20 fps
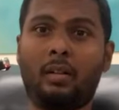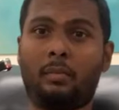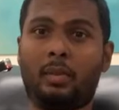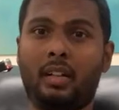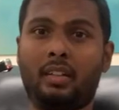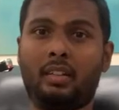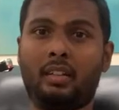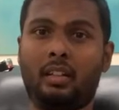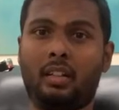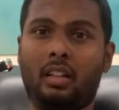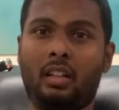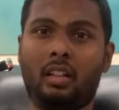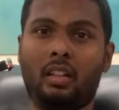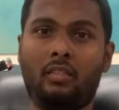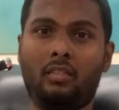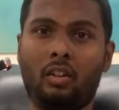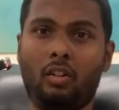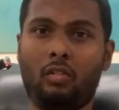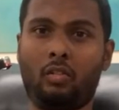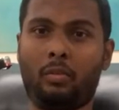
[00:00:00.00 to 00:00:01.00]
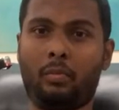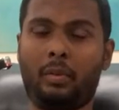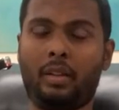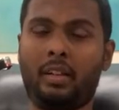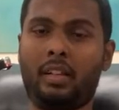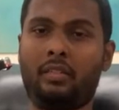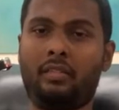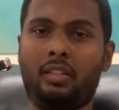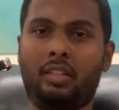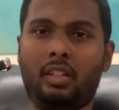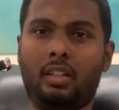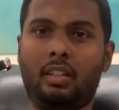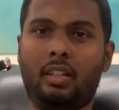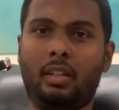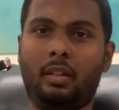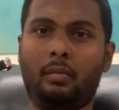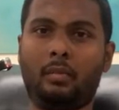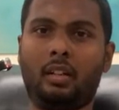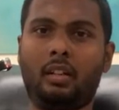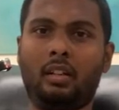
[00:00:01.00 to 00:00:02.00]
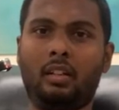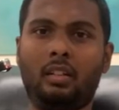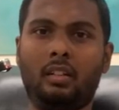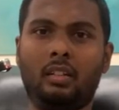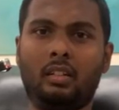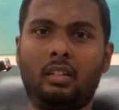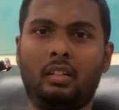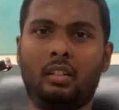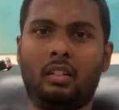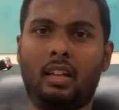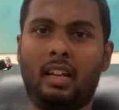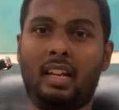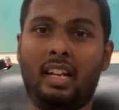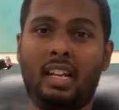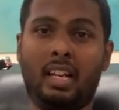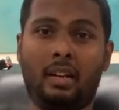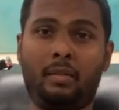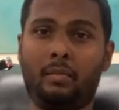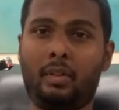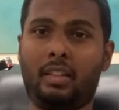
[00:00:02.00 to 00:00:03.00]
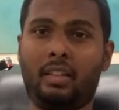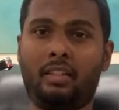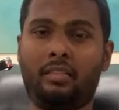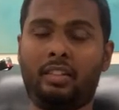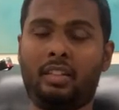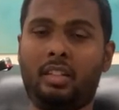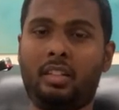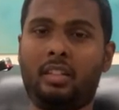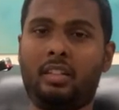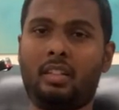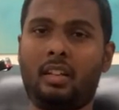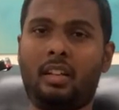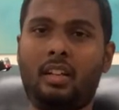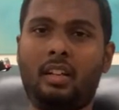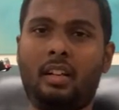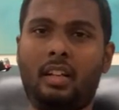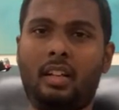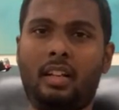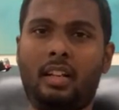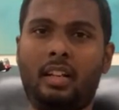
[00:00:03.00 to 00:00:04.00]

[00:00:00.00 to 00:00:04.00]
milliliters and another 250 milliliters to go.